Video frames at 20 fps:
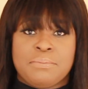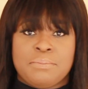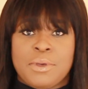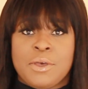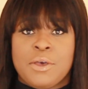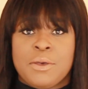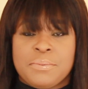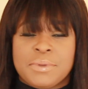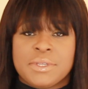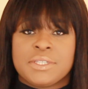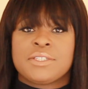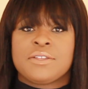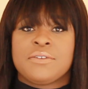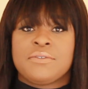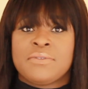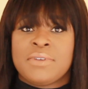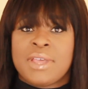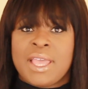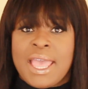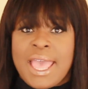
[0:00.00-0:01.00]
purpose
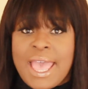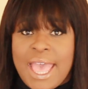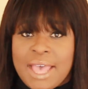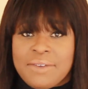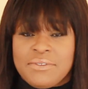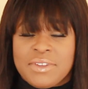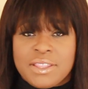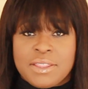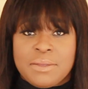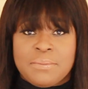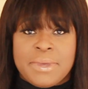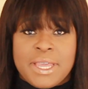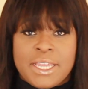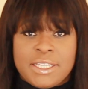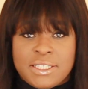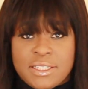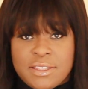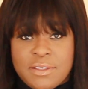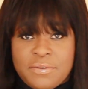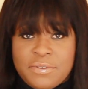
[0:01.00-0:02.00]
of having the
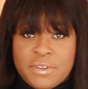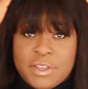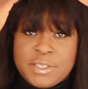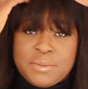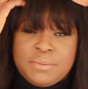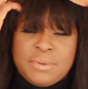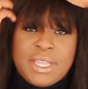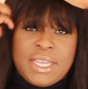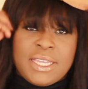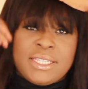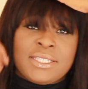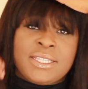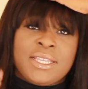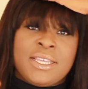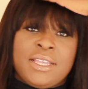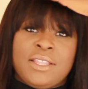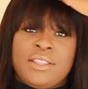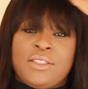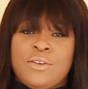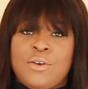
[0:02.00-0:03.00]
bangs in the first place.
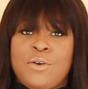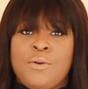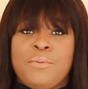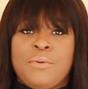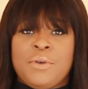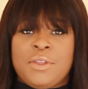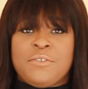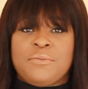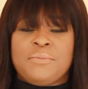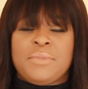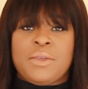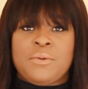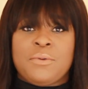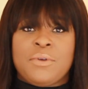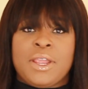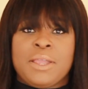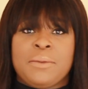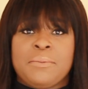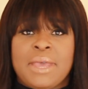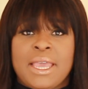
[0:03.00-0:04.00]
The whole point of me
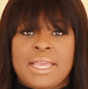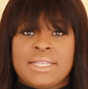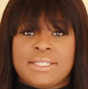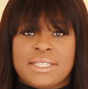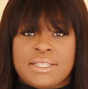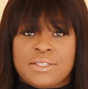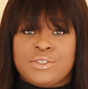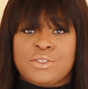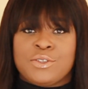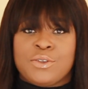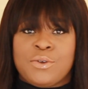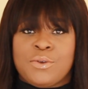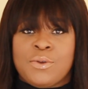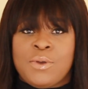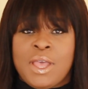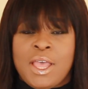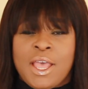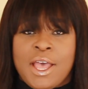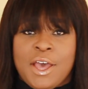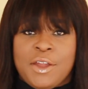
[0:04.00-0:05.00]
wearing bangs is so
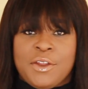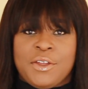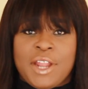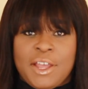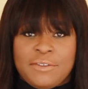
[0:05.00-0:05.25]
I don't